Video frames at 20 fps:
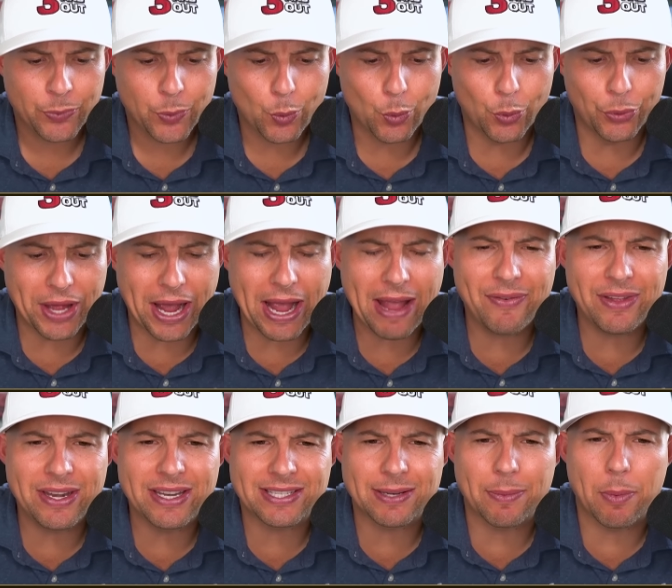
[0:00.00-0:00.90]
we'll dive
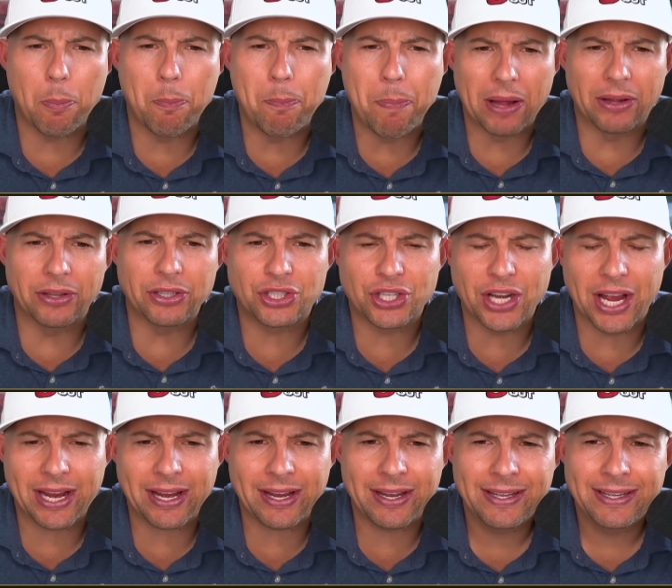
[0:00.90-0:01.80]
into some of
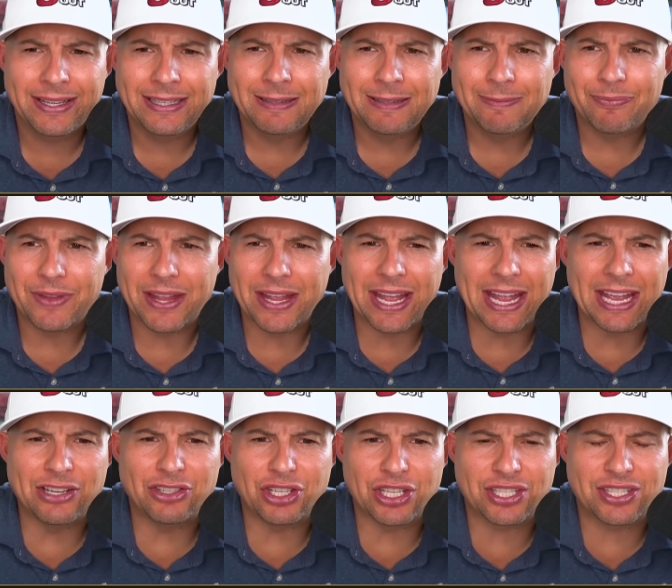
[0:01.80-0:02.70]
Belichick
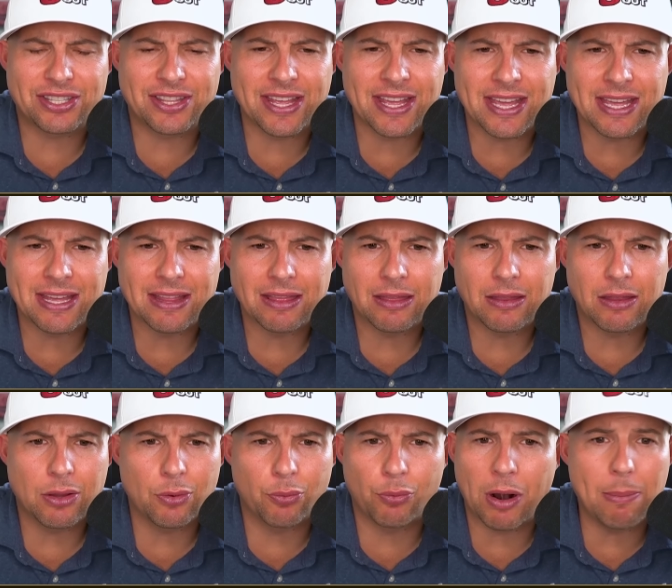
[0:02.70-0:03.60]
and just the
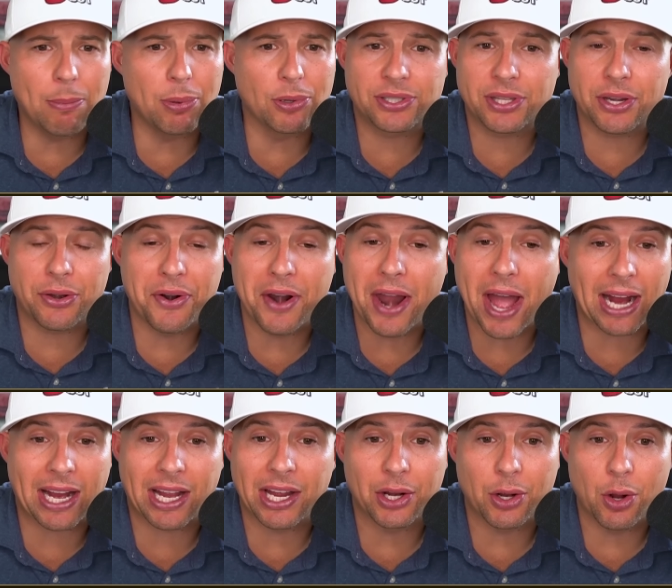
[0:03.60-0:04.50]
the rumbles that are
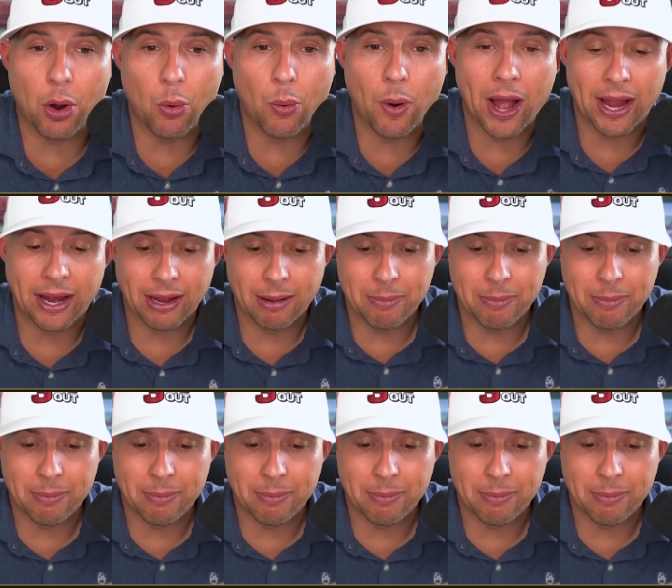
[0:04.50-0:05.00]
not going to go away.